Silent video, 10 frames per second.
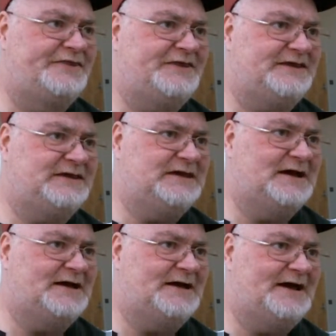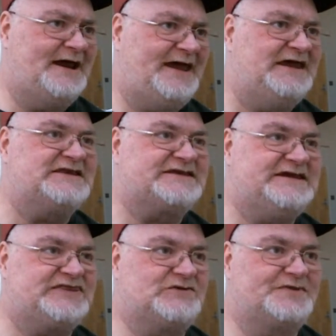the
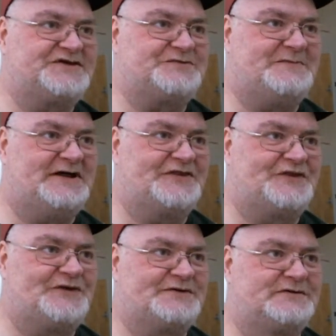18th of this month.